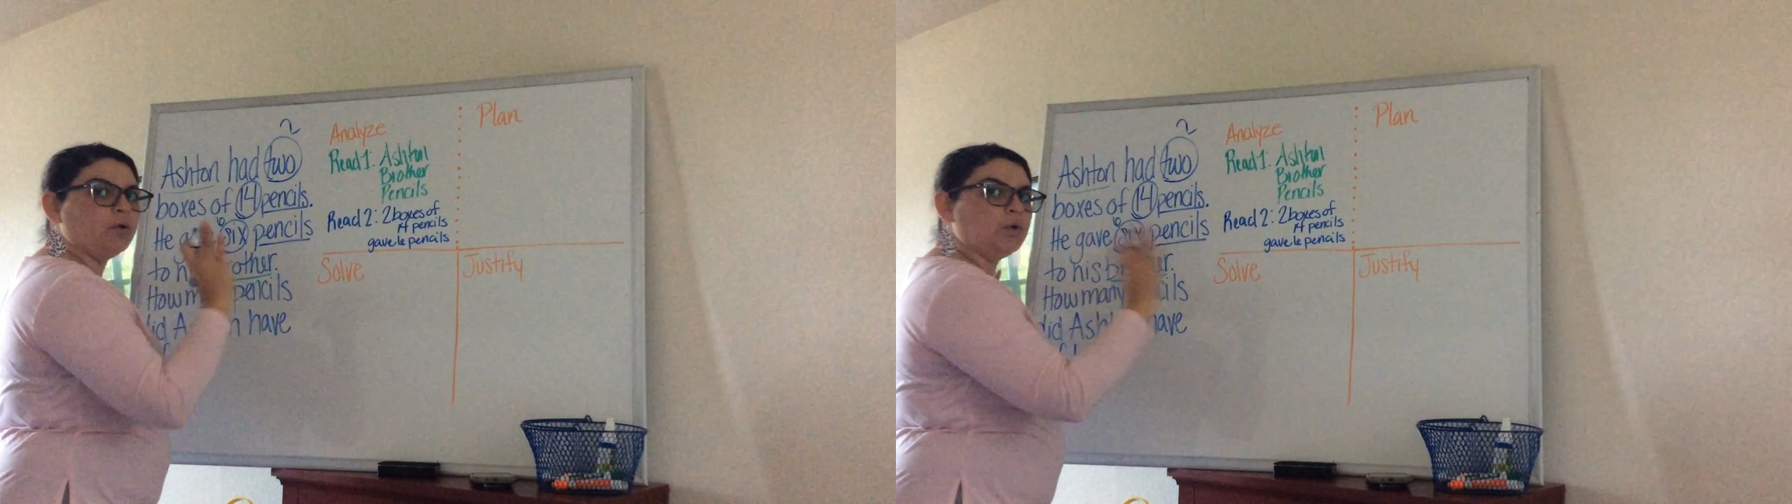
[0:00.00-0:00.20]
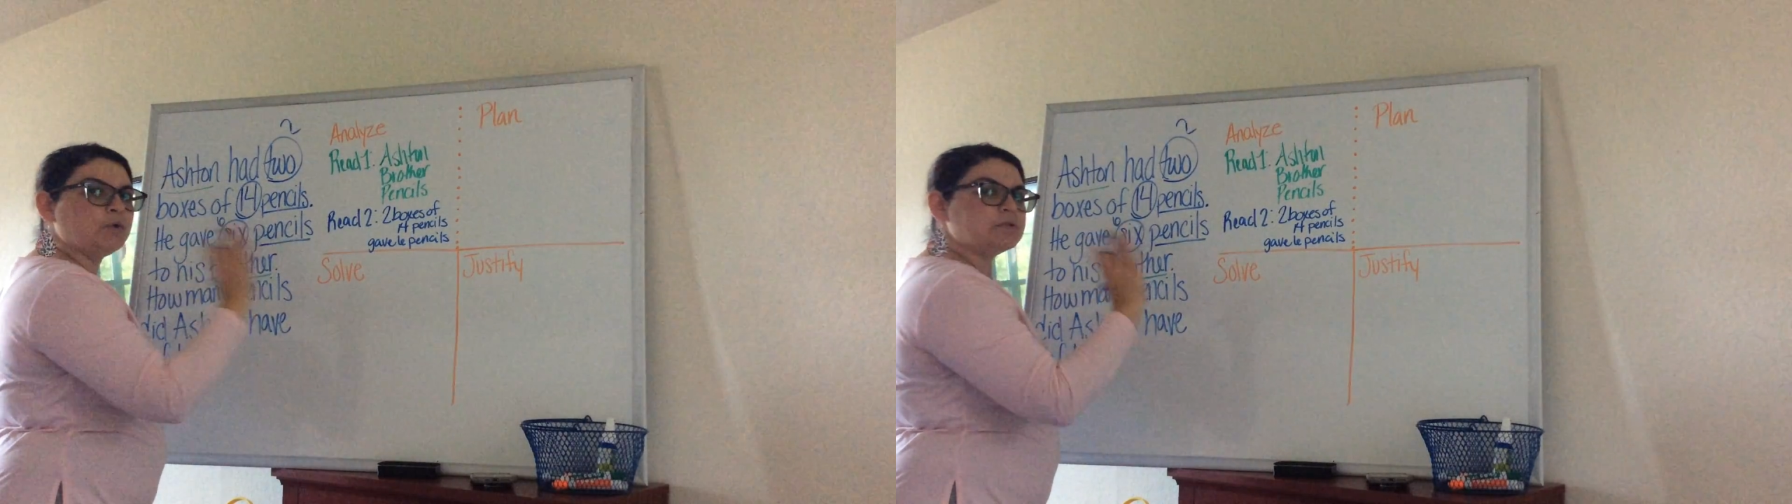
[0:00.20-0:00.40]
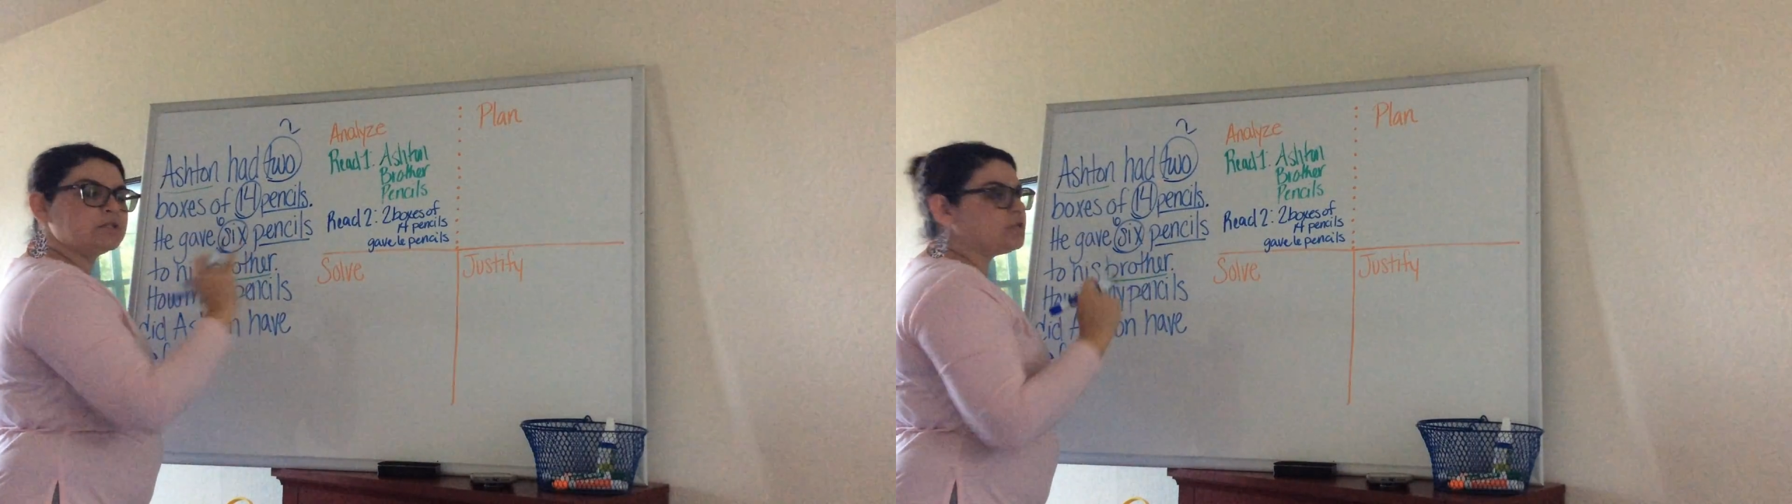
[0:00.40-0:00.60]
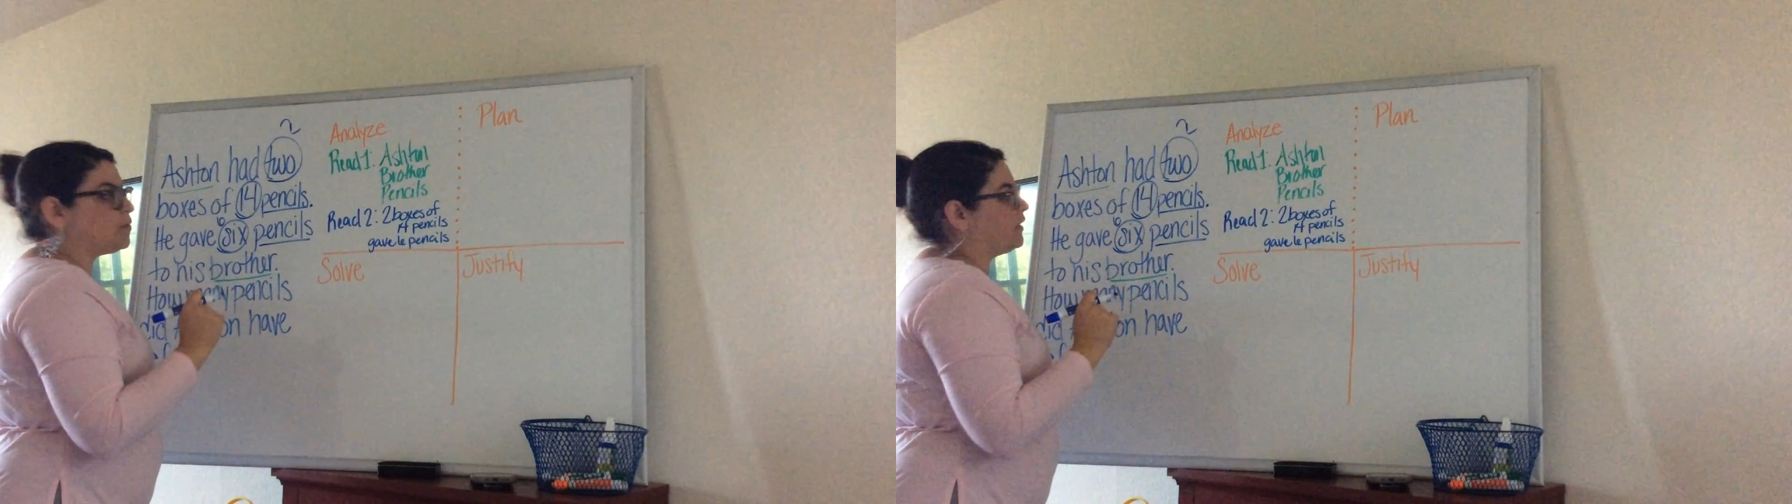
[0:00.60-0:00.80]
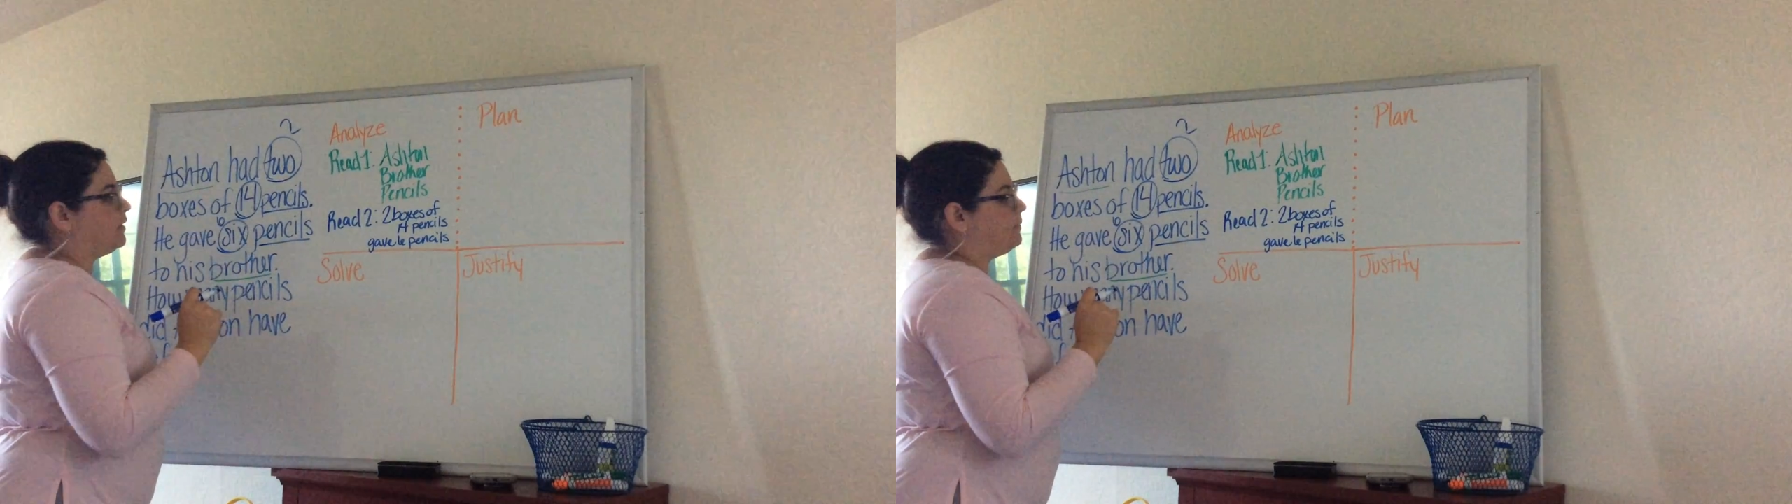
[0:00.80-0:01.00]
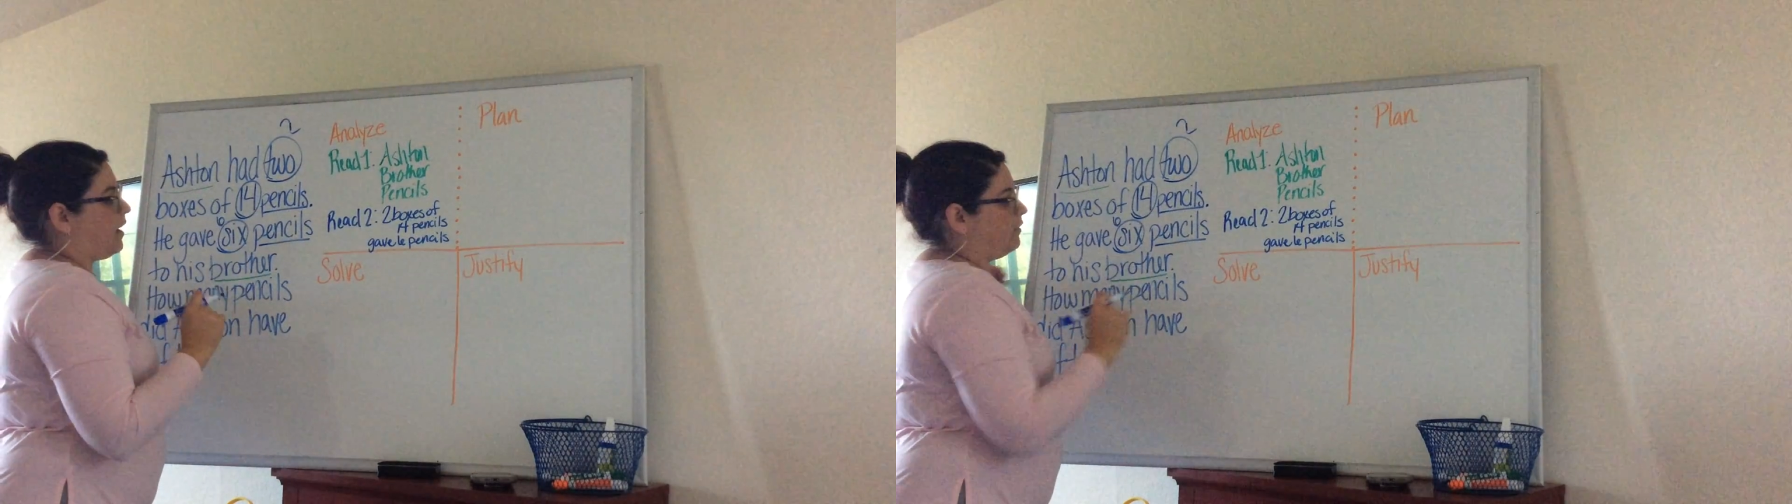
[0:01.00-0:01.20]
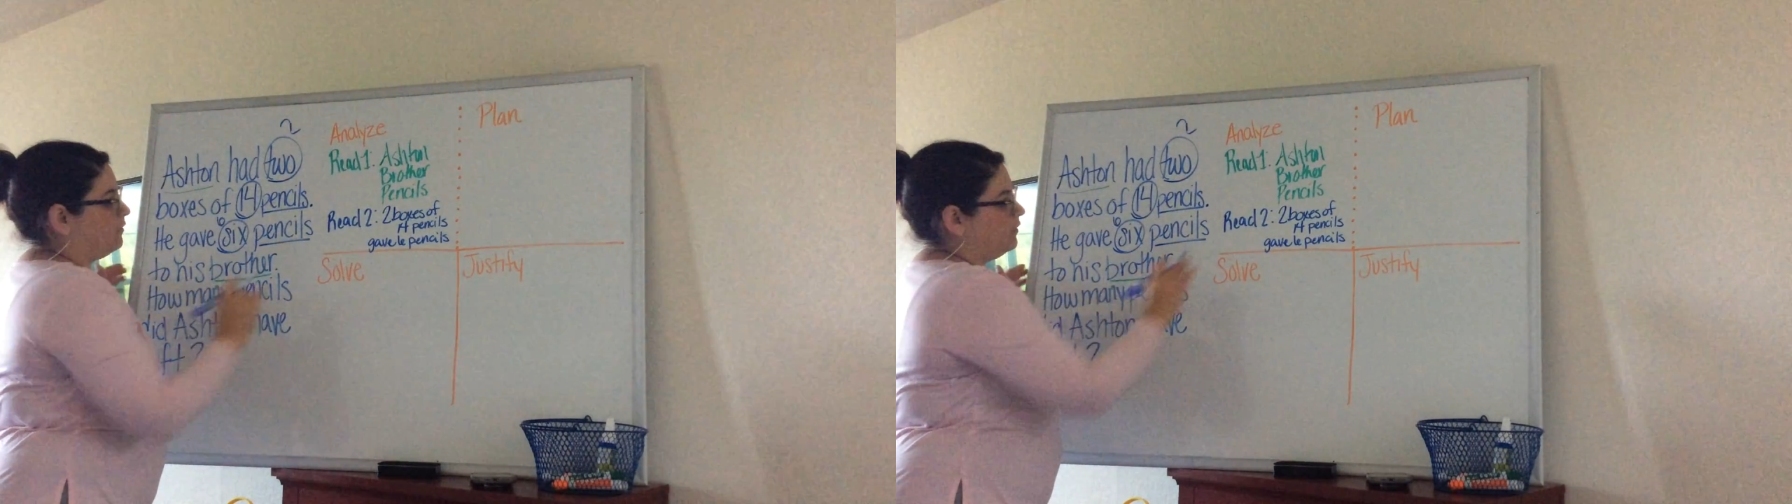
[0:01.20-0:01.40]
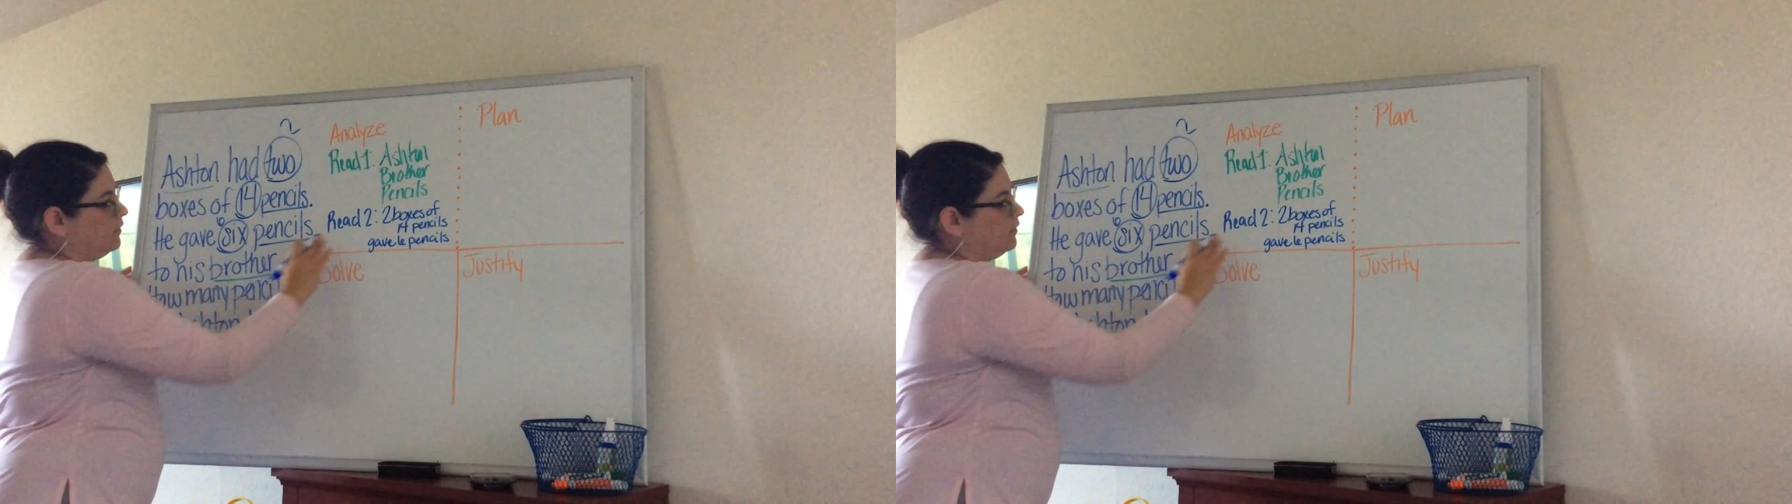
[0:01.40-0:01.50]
who's the story about.